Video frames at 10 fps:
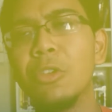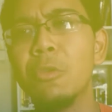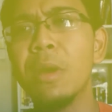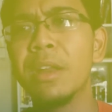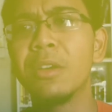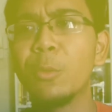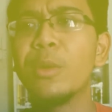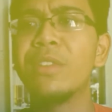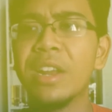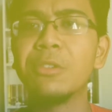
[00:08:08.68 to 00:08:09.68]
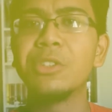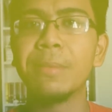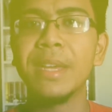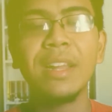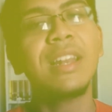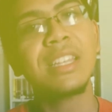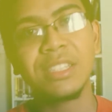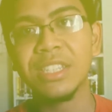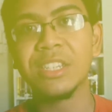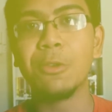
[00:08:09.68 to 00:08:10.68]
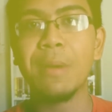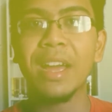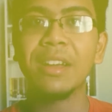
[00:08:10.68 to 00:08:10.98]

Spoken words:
know what, we've done our job here, let's just go back.